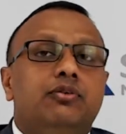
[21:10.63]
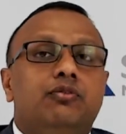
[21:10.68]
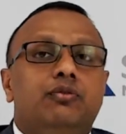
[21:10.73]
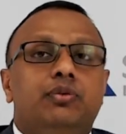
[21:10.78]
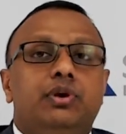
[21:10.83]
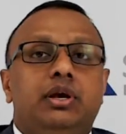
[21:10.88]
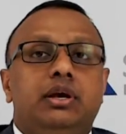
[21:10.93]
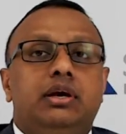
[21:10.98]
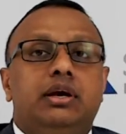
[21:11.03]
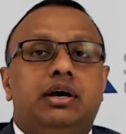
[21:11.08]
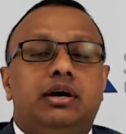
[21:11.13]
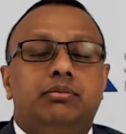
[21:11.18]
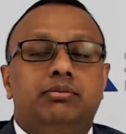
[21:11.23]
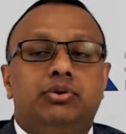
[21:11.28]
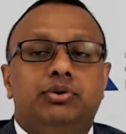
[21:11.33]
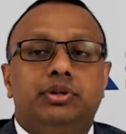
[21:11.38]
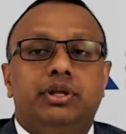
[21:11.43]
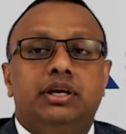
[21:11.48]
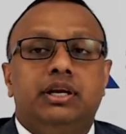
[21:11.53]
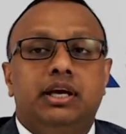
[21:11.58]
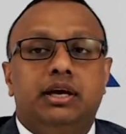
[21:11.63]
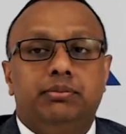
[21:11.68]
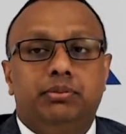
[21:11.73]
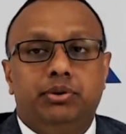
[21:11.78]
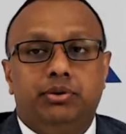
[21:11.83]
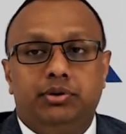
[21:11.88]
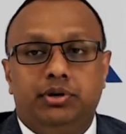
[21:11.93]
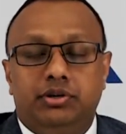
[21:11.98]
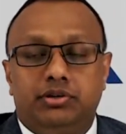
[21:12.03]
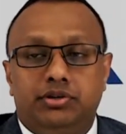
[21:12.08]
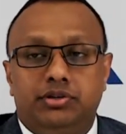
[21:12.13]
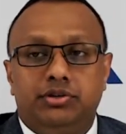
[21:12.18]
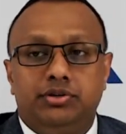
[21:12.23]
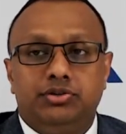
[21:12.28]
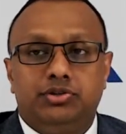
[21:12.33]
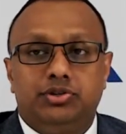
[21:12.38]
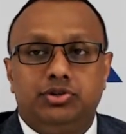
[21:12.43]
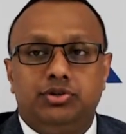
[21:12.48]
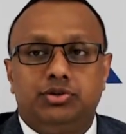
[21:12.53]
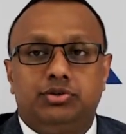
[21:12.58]
we are more than happy to
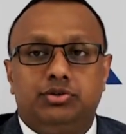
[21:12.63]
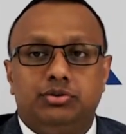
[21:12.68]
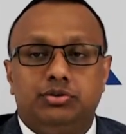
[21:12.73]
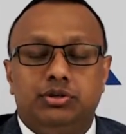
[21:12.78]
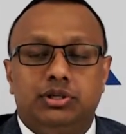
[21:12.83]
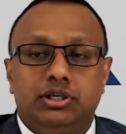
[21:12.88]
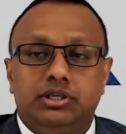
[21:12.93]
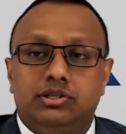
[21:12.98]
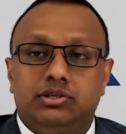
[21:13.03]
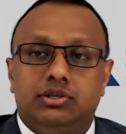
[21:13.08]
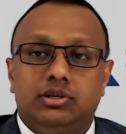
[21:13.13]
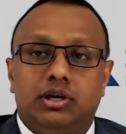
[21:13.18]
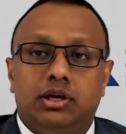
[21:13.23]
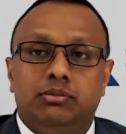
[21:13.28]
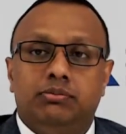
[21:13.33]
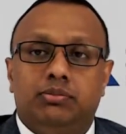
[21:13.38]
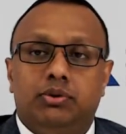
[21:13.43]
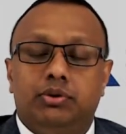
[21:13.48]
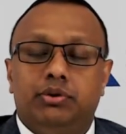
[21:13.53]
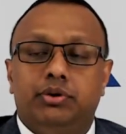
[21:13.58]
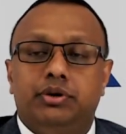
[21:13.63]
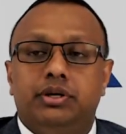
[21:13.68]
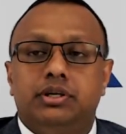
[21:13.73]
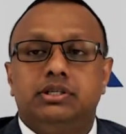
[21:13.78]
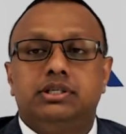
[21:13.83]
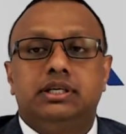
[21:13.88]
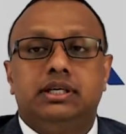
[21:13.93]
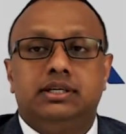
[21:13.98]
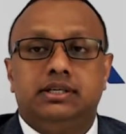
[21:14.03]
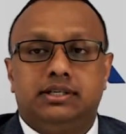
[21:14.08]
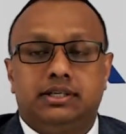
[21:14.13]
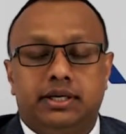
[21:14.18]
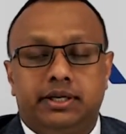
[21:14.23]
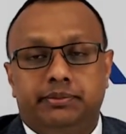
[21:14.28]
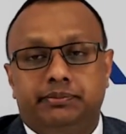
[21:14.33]
introduce you to these employers anytime.